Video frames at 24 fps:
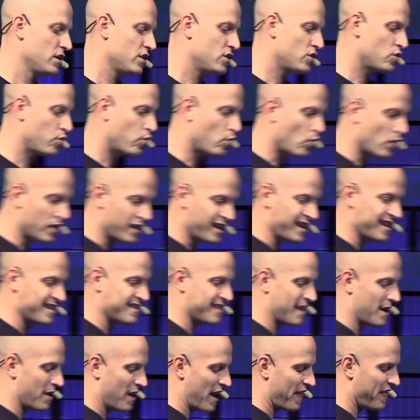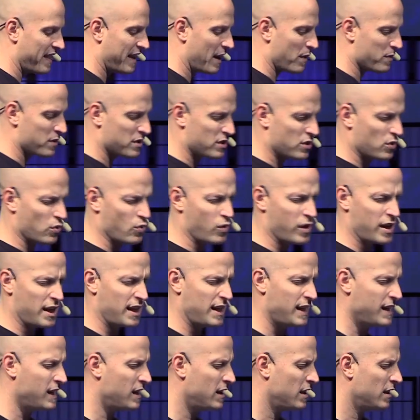20s, I think I was
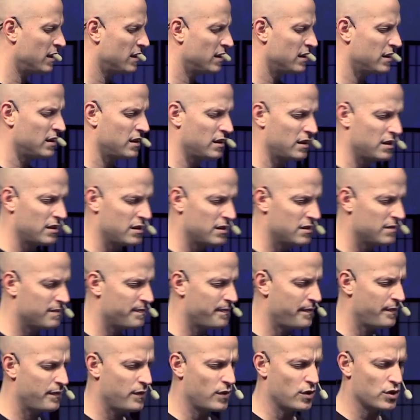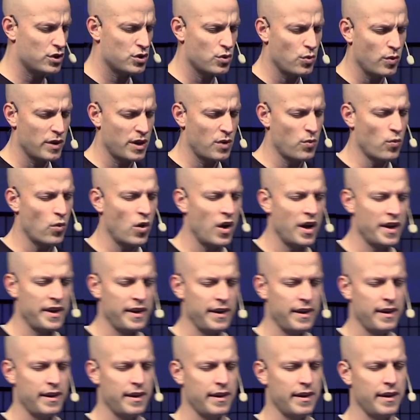20 or 21.
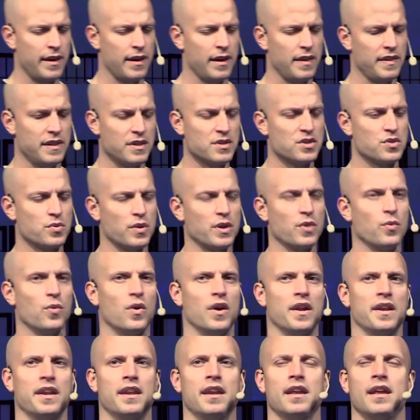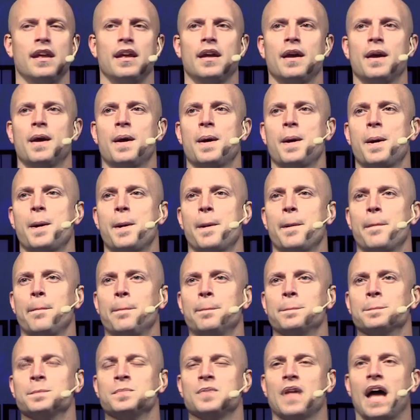I think I was 21.
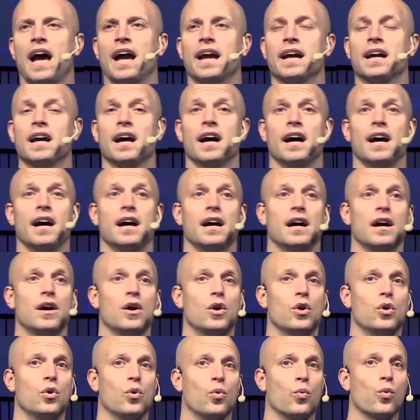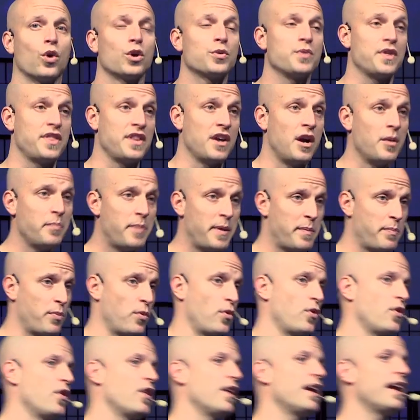I worked with young
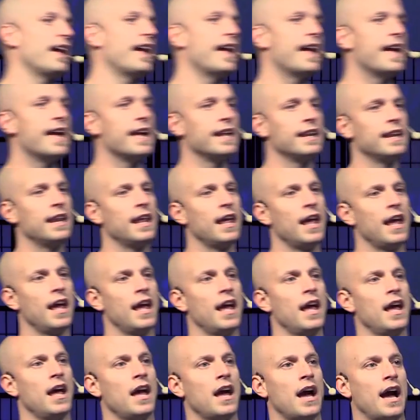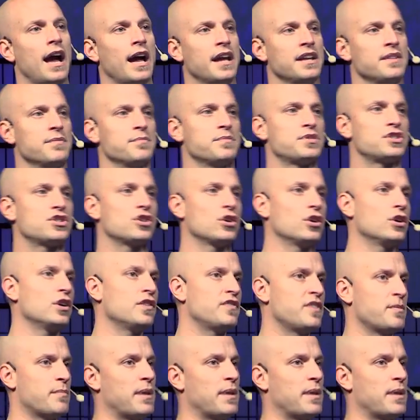people, and I served